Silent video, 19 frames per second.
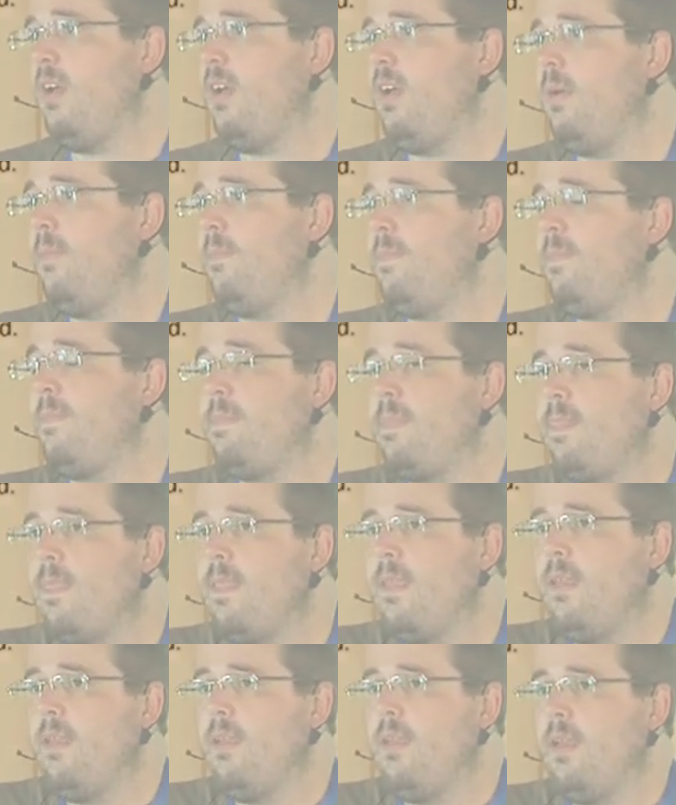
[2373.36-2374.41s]
Um,
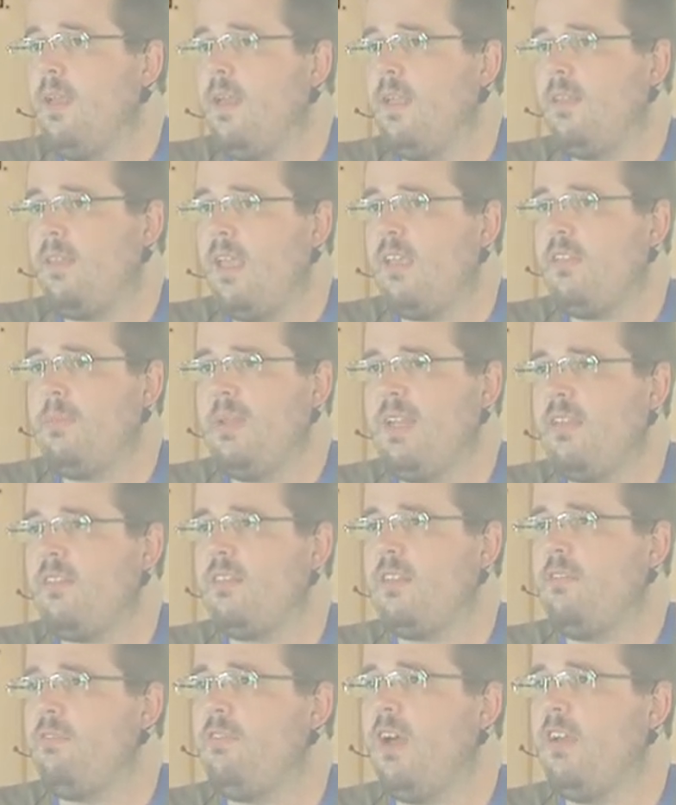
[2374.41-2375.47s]
it takes me less
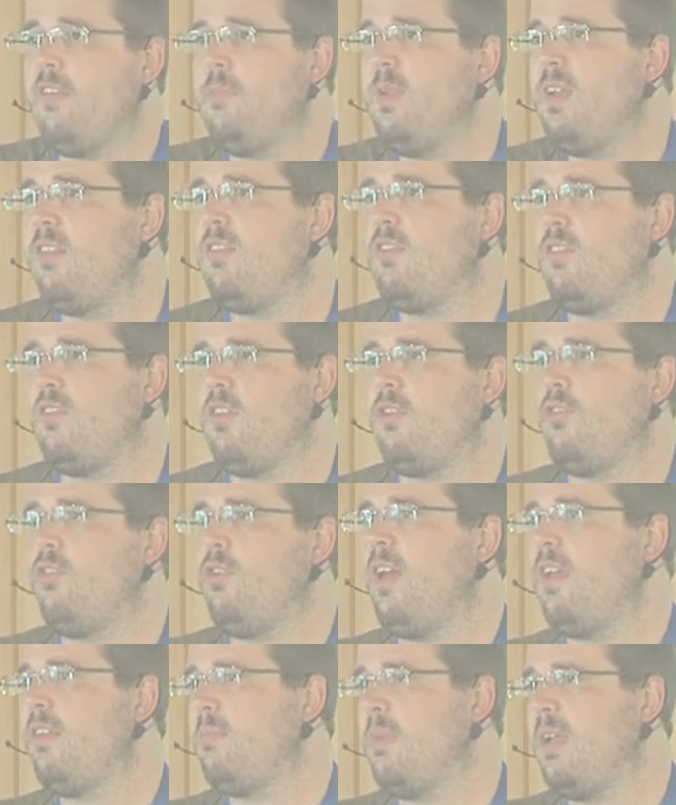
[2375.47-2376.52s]
than five minutes to
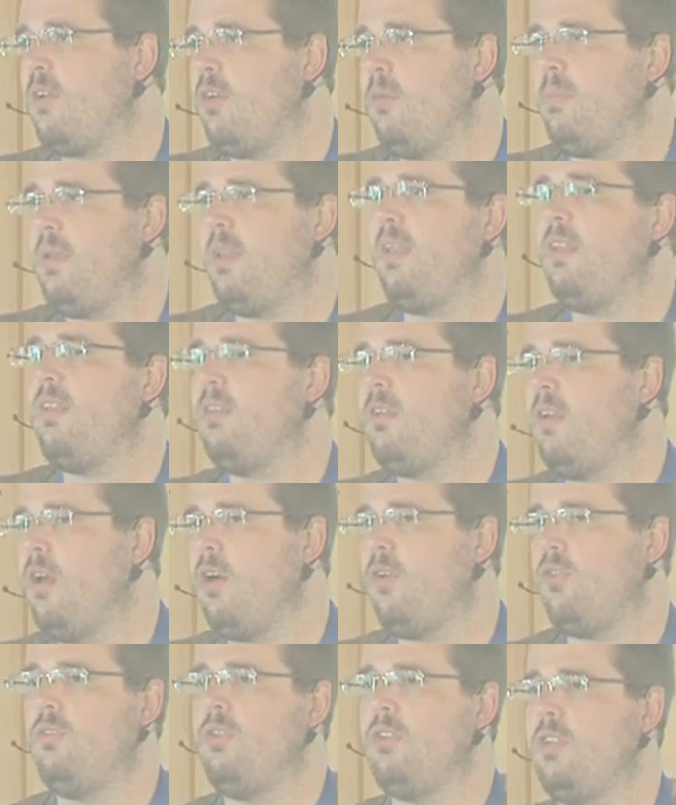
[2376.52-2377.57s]
synchronize my complete
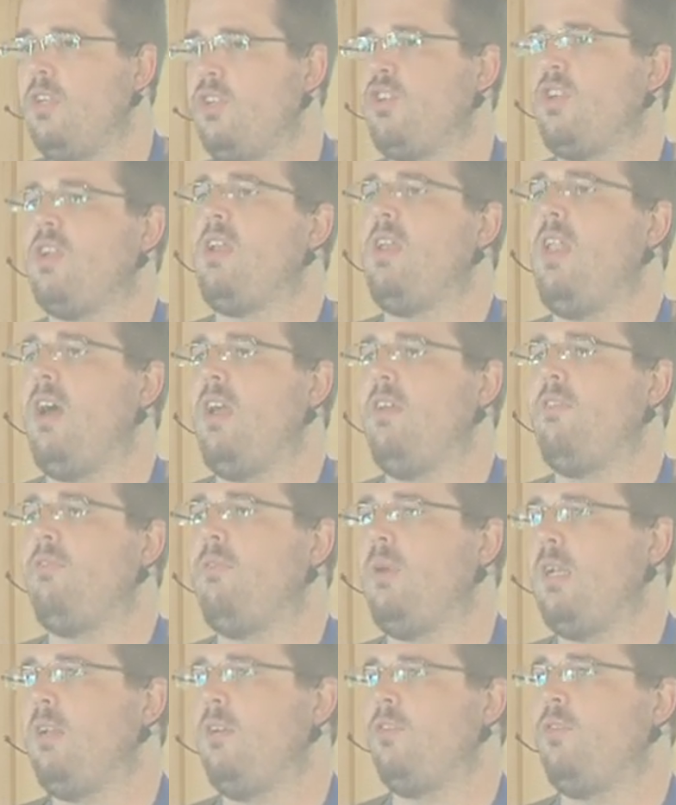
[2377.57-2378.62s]
whole digital life
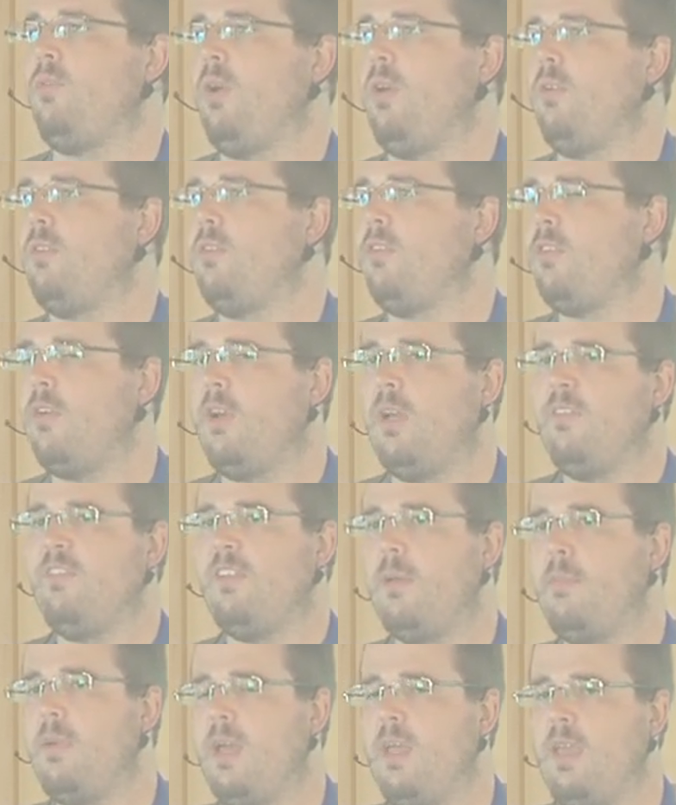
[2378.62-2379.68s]
while on the road. So if
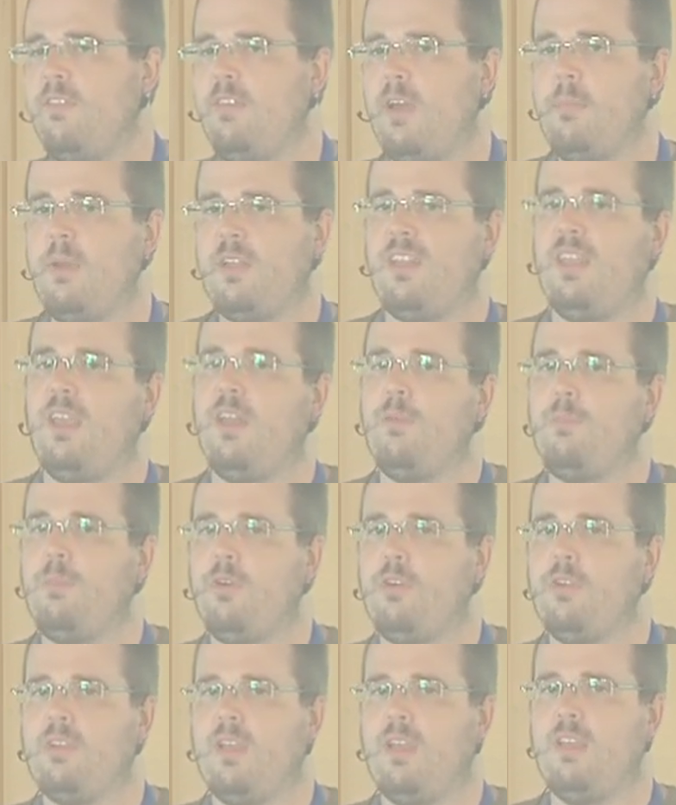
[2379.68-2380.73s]
I'm, if I'm at the
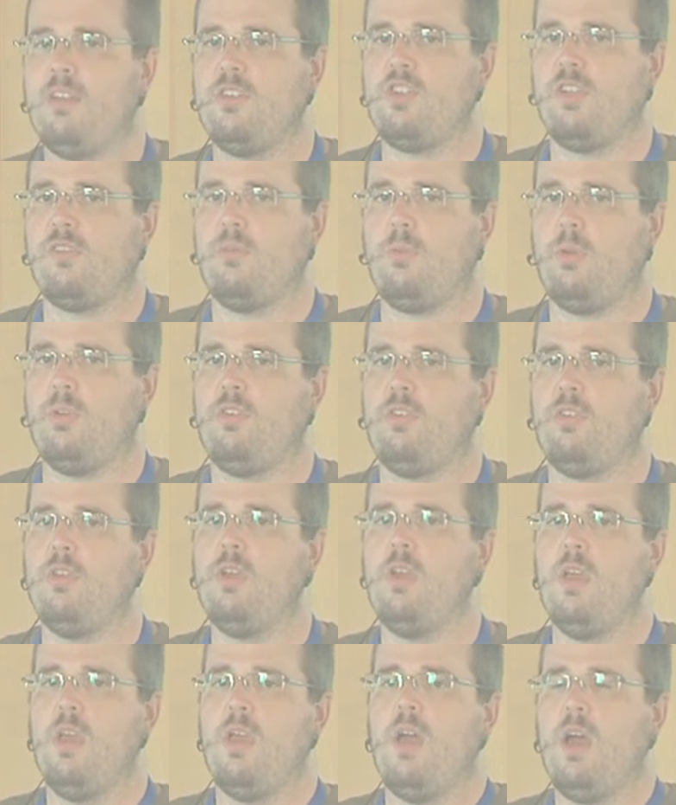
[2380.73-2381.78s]
airport and just want to
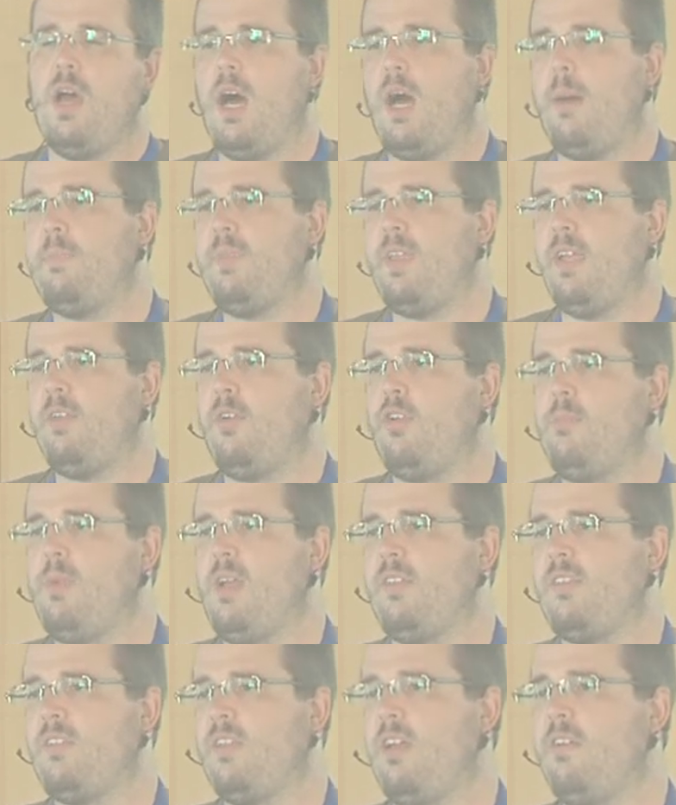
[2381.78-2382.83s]
update all my
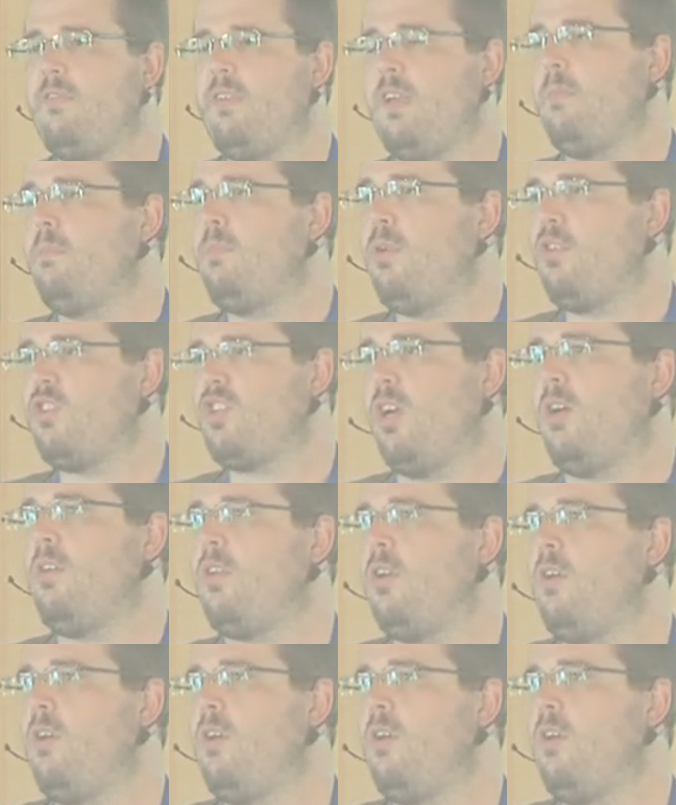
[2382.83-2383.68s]
stuff and push out